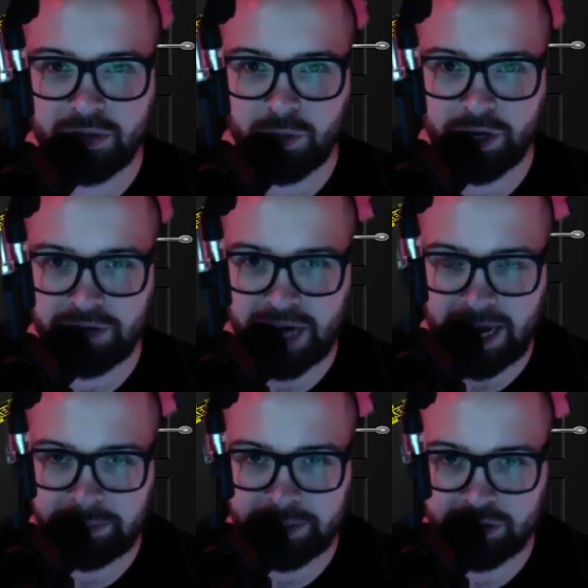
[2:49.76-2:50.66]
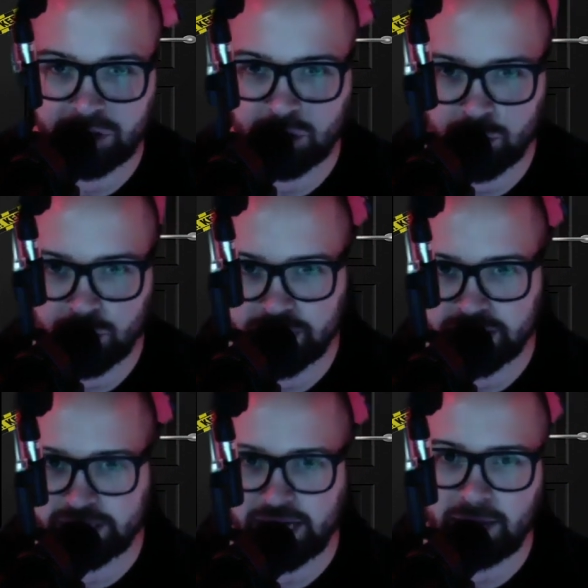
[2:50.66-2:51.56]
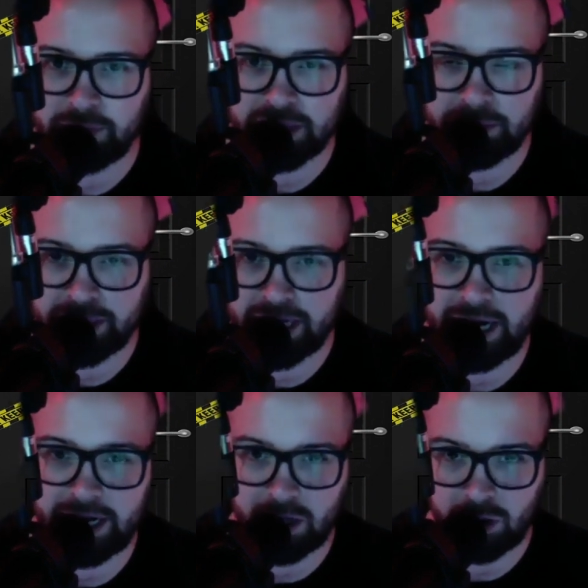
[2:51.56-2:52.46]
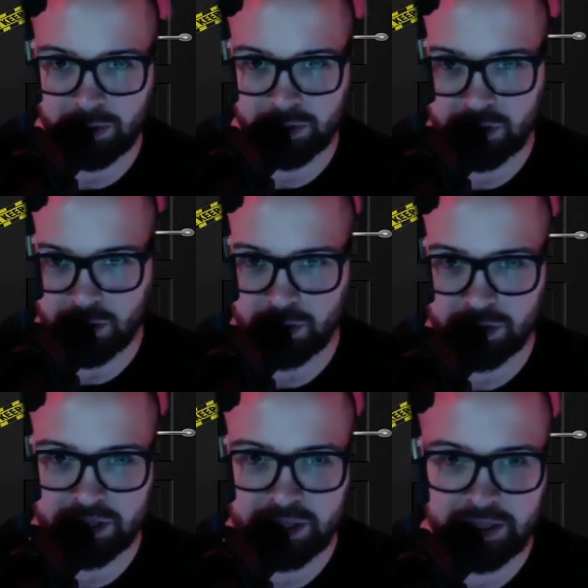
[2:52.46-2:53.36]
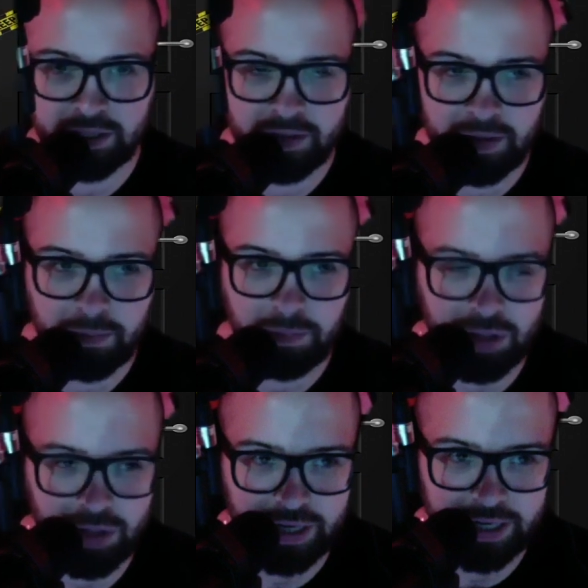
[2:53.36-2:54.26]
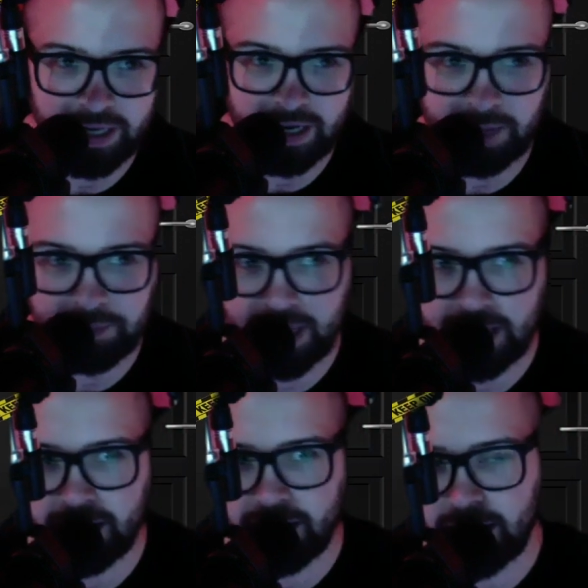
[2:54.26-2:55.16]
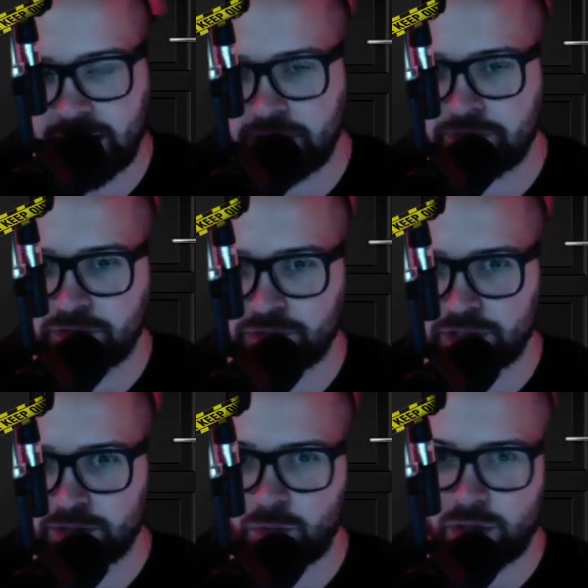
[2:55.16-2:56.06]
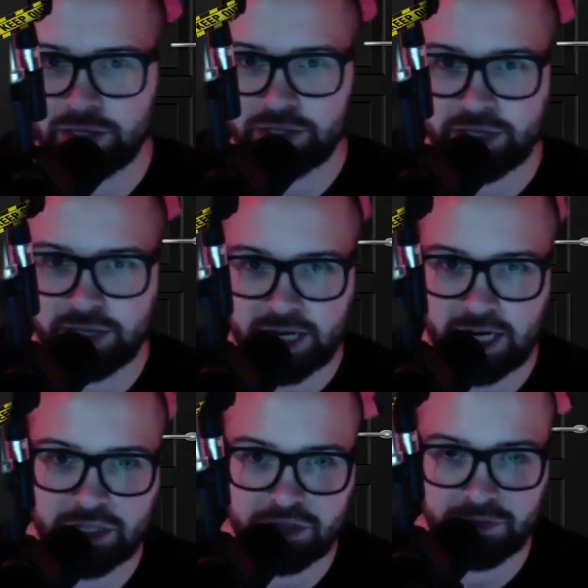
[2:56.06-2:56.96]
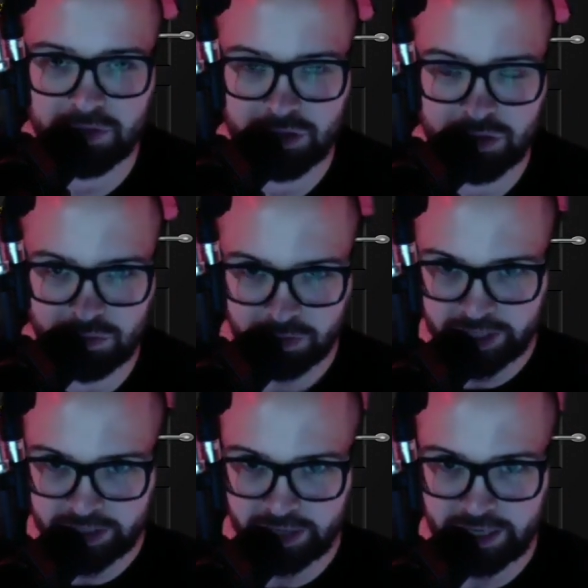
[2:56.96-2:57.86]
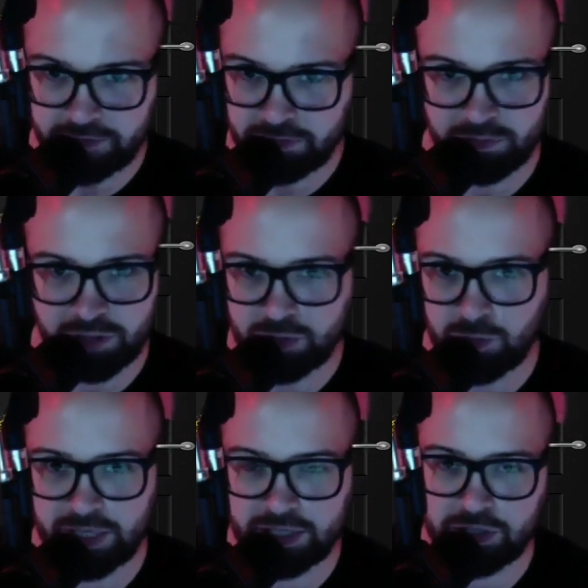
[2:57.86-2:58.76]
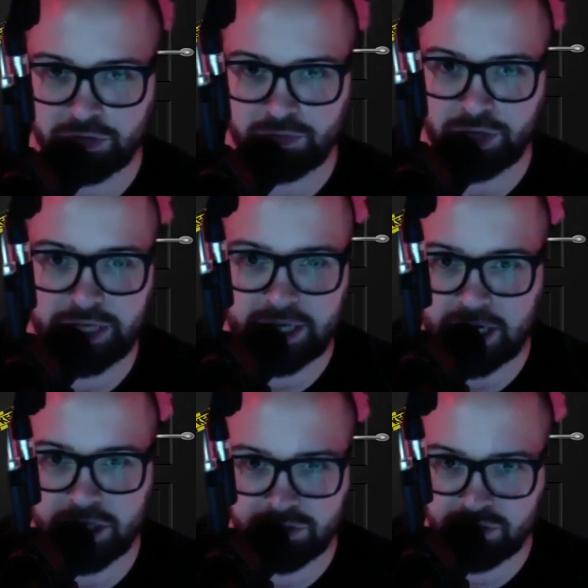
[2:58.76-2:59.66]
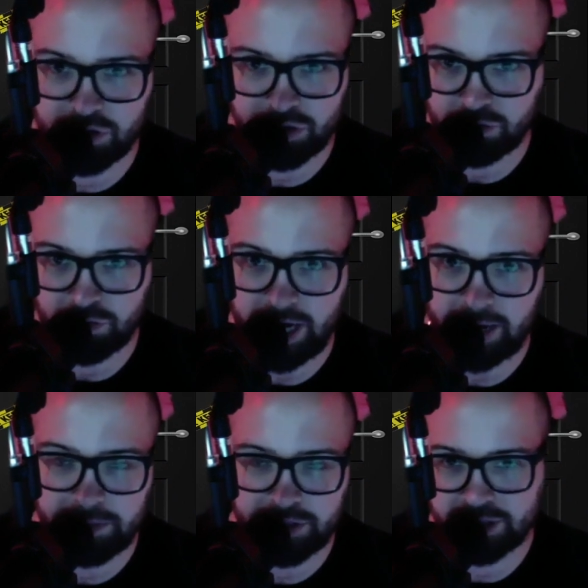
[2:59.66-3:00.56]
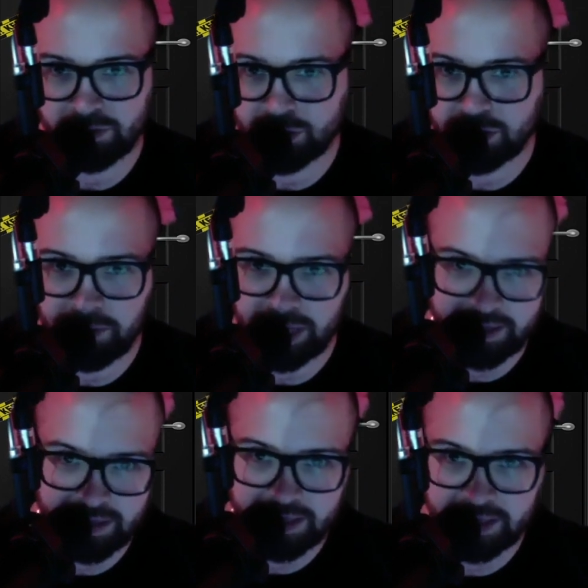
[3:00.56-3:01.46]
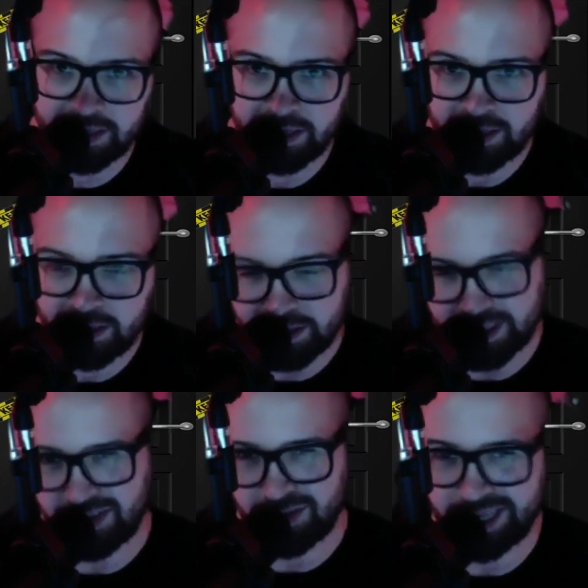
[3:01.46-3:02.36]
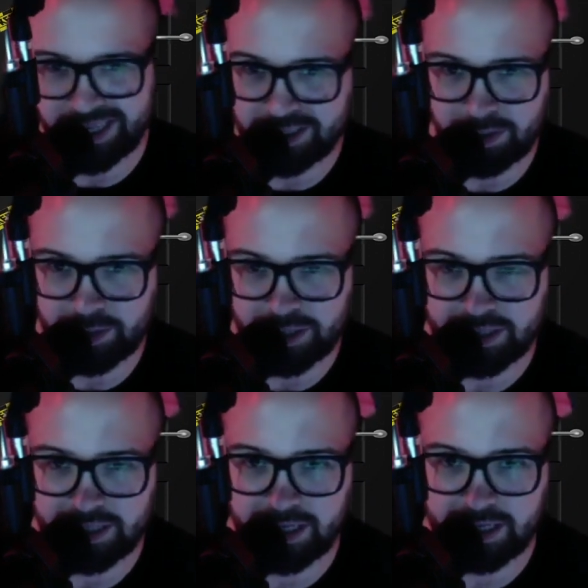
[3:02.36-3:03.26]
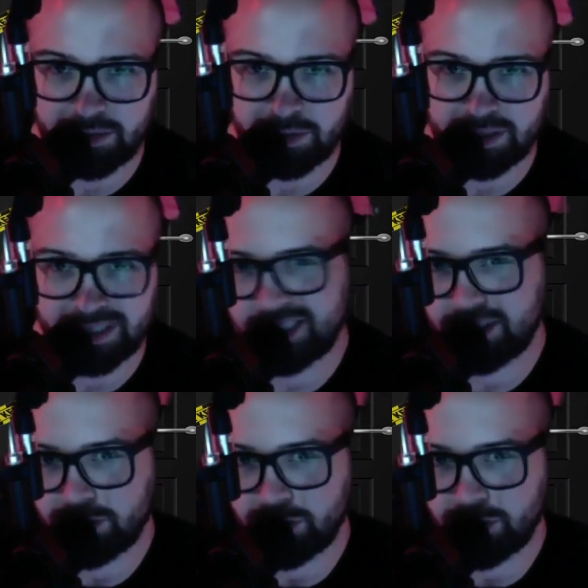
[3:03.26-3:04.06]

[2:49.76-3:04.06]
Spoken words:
whatever happened to things happening behind closed doors. But like, I never really was a controversial writer. I never really wanted to write controversial rap. It just wasn't my thing, because I only had so much to say anyways, and still